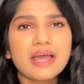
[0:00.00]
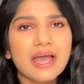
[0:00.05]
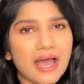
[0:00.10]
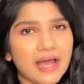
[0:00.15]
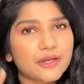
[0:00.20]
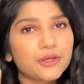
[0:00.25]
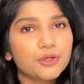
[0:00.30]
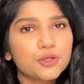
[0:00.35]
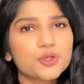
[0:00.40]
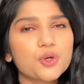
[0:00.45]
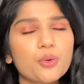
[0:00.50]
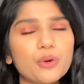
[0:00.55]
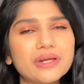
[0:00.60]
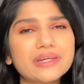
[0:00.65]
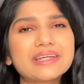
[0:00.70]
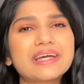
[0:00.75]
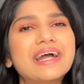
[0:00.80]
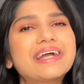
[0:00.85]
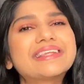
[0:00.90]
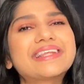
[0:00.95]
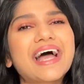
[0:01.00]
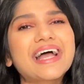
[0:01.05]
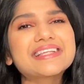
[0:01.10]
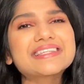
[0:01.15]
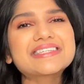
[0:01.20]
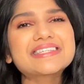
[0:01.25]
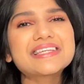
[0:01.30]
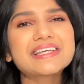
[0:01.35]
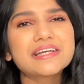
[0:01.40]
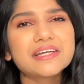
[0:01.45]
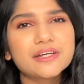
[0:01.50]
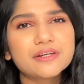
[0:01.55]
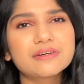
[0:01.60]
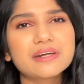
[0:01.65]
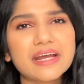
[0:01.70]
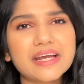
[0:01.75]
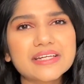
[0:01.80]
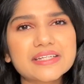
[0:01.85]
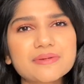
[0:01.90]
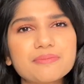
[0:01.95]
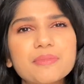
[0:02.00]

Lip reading: and you do it, that's great.